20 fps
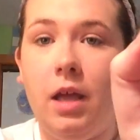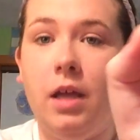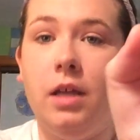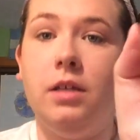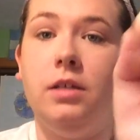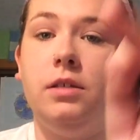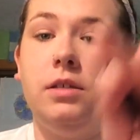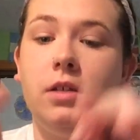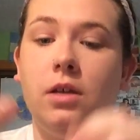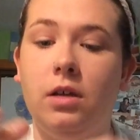
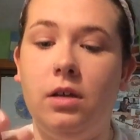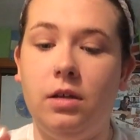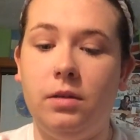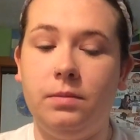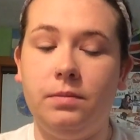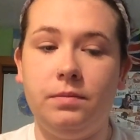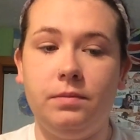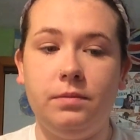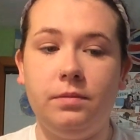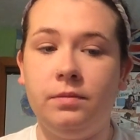And
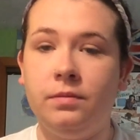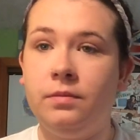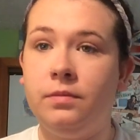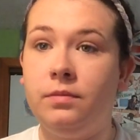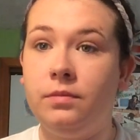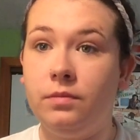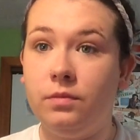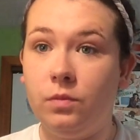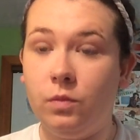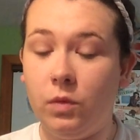
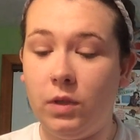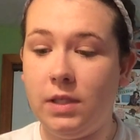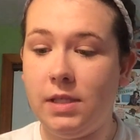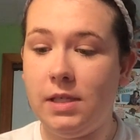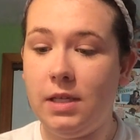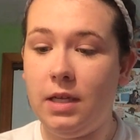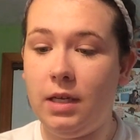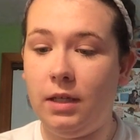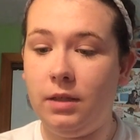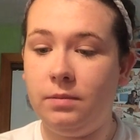we'll
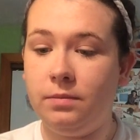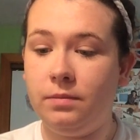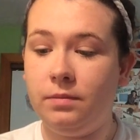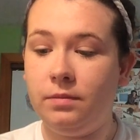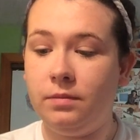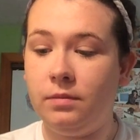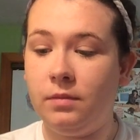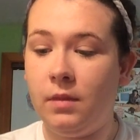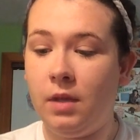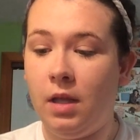see.
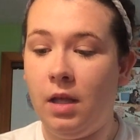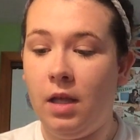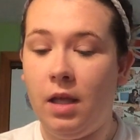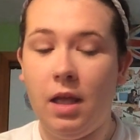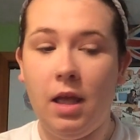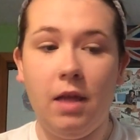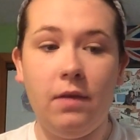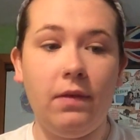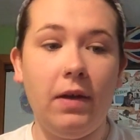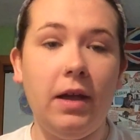
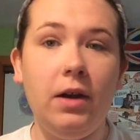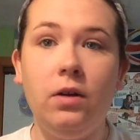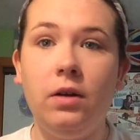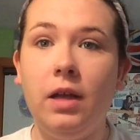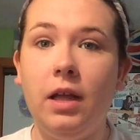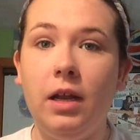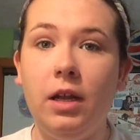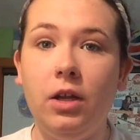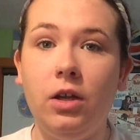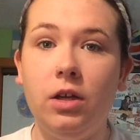If I
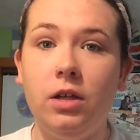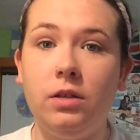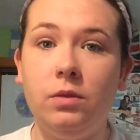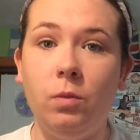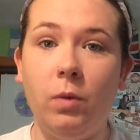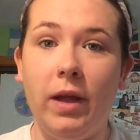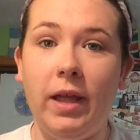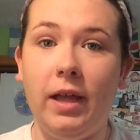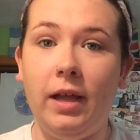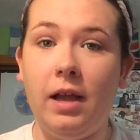don't get a
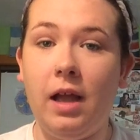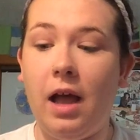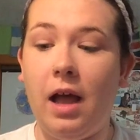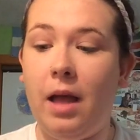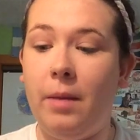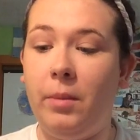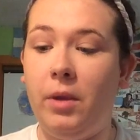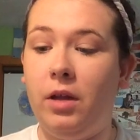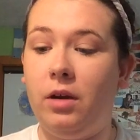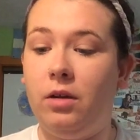good wing,
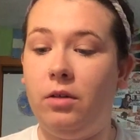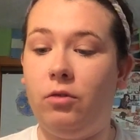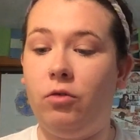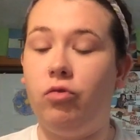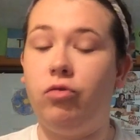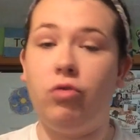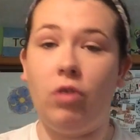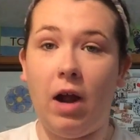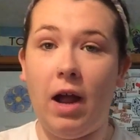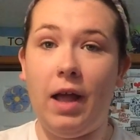I'm gonna
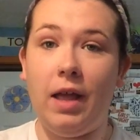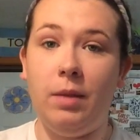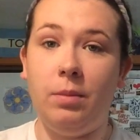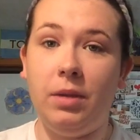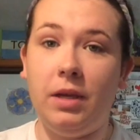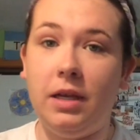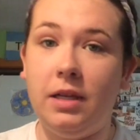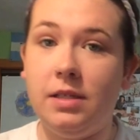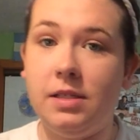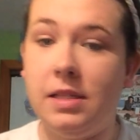cry
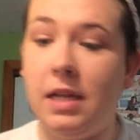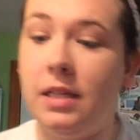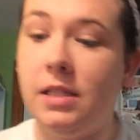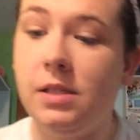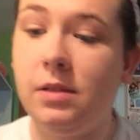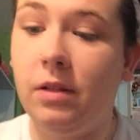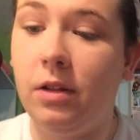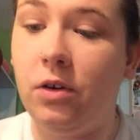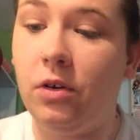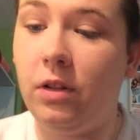because
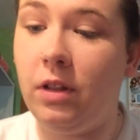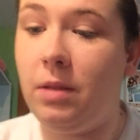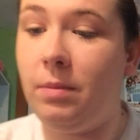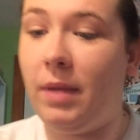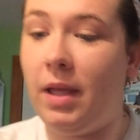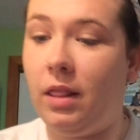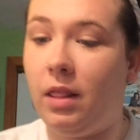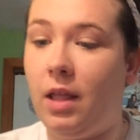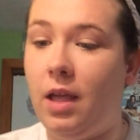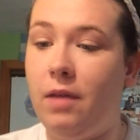that's literally
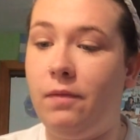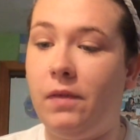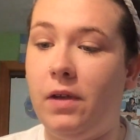my life.